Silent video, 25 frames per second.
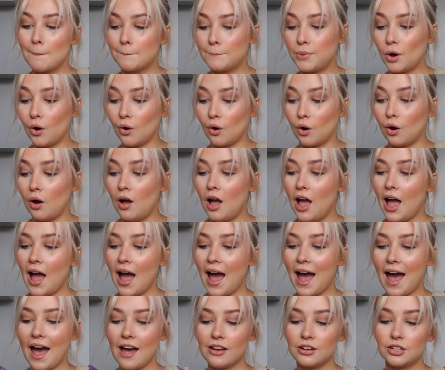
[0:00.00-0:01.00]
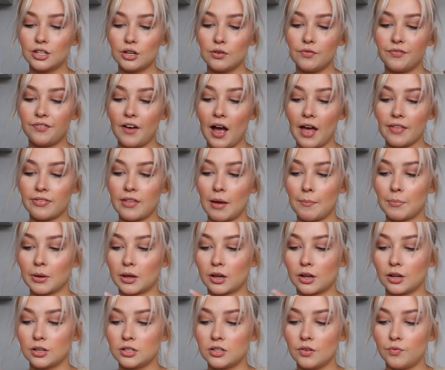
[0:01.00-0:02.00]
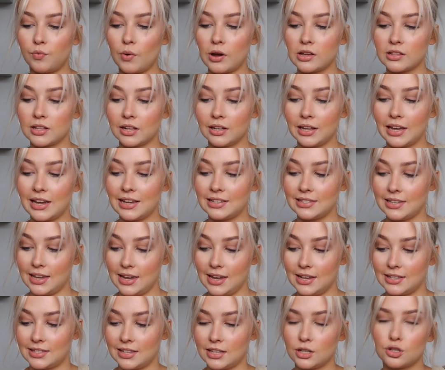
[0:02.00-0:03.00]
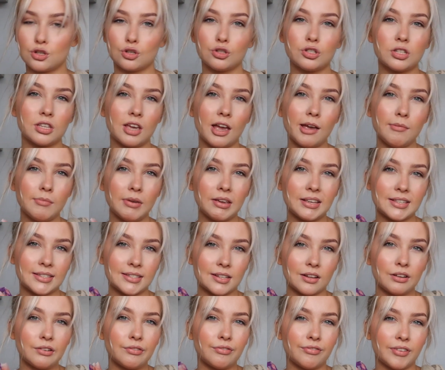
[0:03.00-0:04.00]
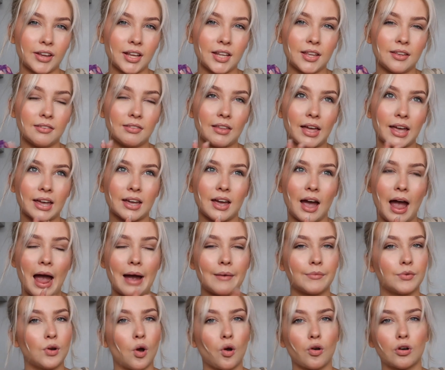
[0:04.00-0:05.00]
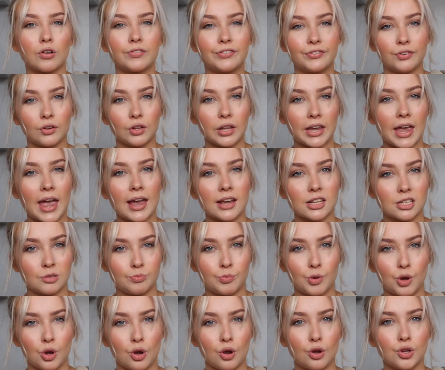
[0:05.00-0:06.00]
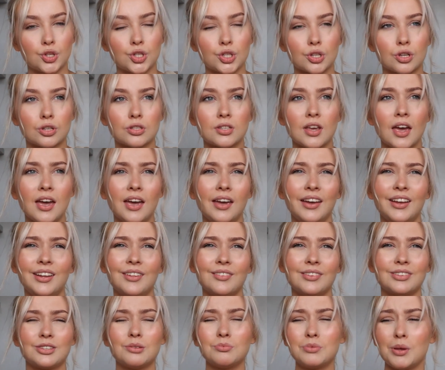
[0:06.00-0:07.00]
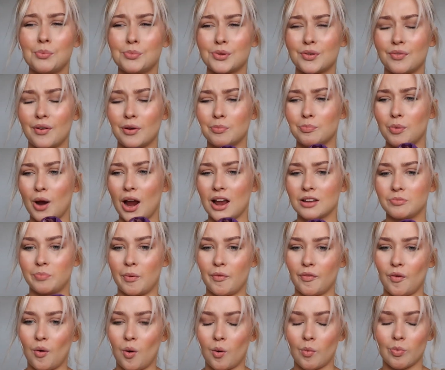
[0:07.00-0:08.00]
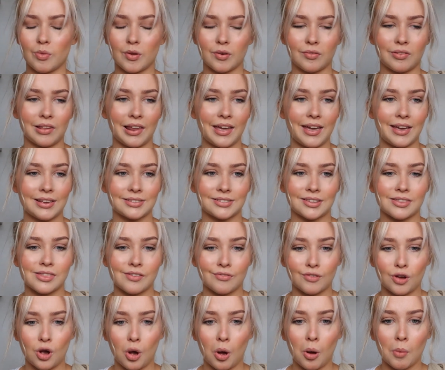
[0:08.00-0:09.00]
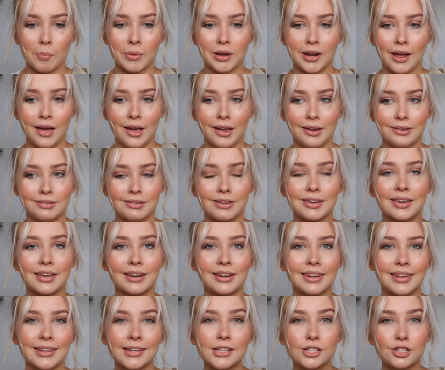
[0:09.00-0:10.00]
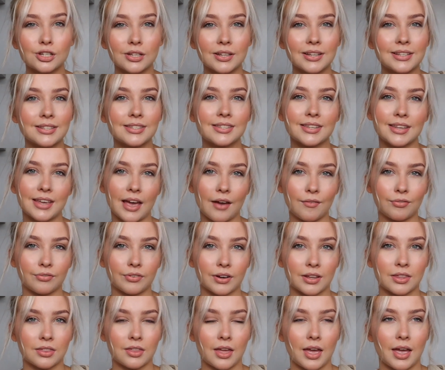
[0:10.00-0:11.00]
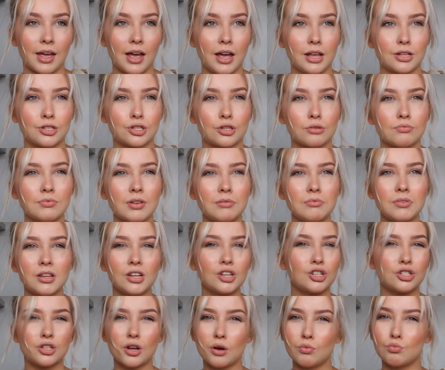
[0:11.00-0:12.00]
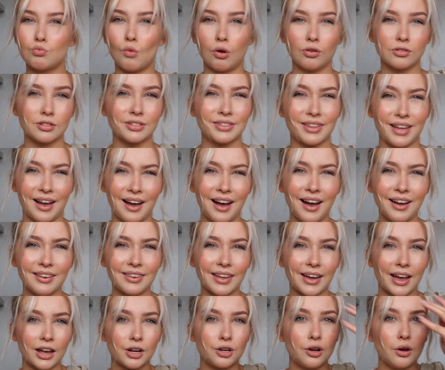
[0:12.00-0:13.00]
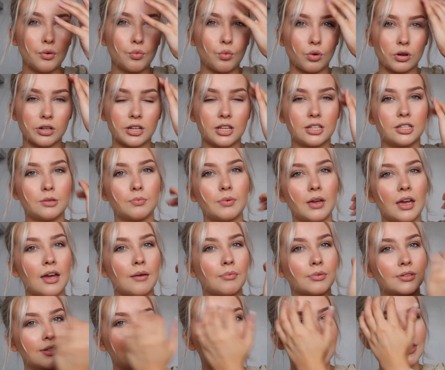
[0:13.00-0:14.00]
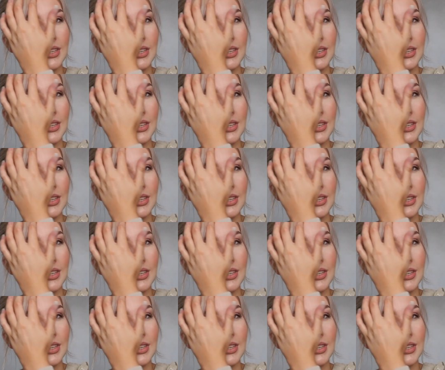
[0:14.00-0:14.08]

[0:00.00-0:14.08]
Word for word: but I do find that because of where the lace is, it does keep me still feeling like I'm not fully exposed because sometimes I've had bras before and they're lace and they've come and you can literally see everything and sometimes I just don't want that. Like I don't want you to be able to